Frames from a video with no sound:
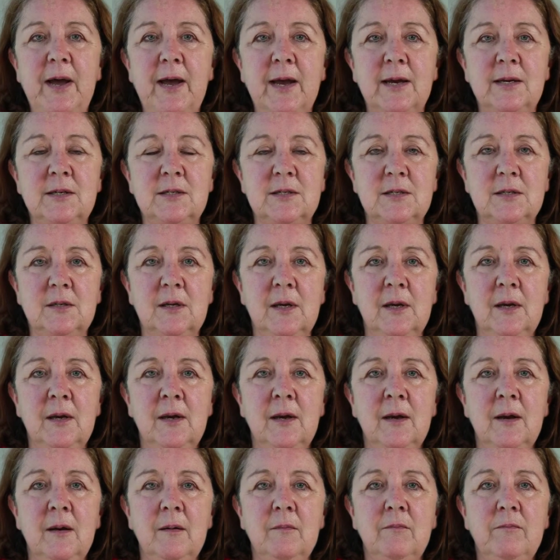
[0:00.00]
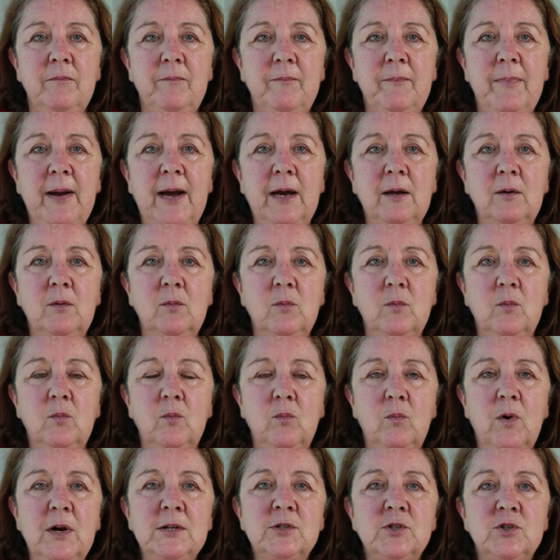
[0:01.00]
paint. But
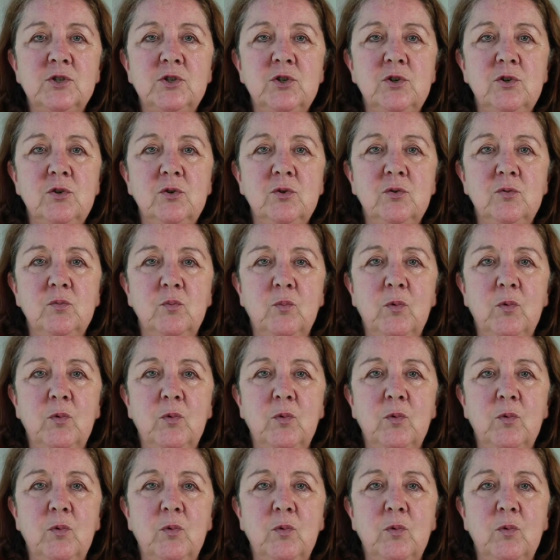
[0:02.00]
once you,